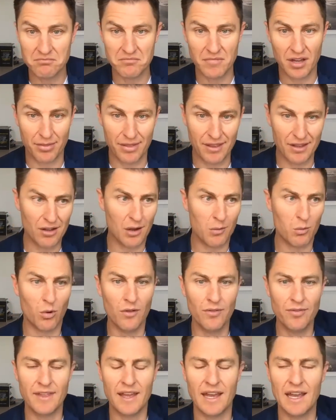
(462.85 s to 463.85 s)
I think I
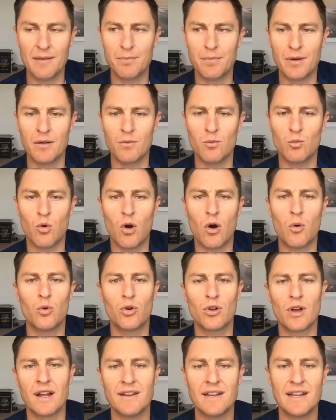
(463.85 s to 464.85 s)
want that, but what
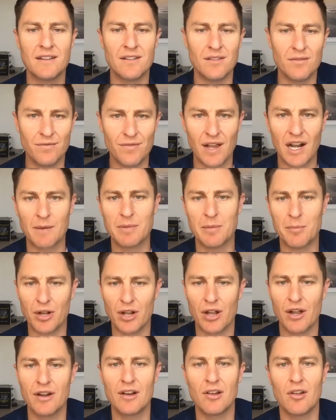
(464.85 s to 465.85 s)
would I need to develop in
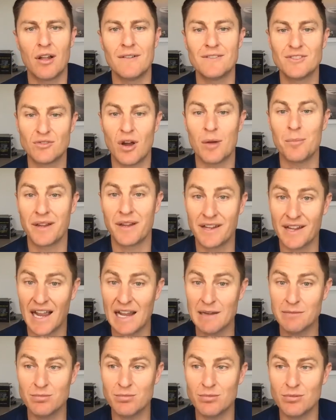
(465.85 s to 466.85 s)
my own life so I'm
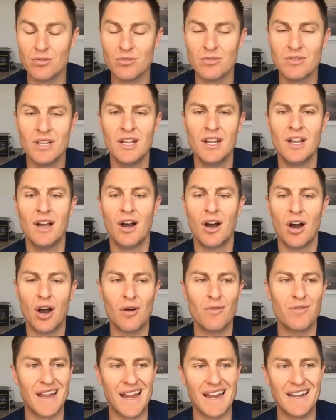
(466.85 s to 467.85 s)
capable
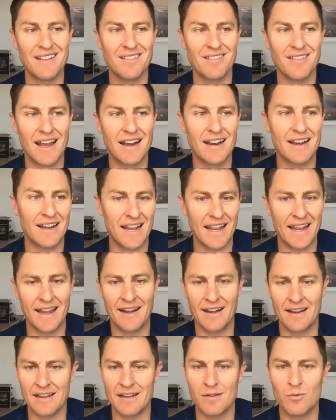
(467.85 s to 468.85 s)
of getting that and
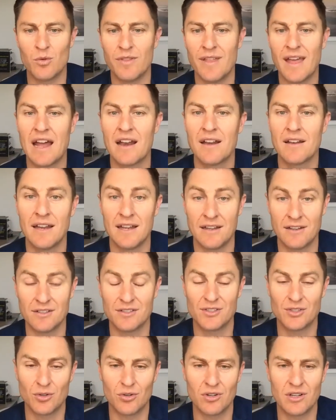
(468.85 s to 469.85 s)
handling it without it
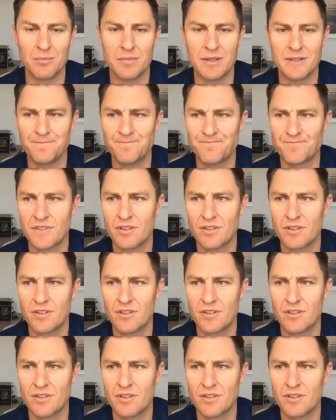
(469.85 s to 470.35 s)
destroying me?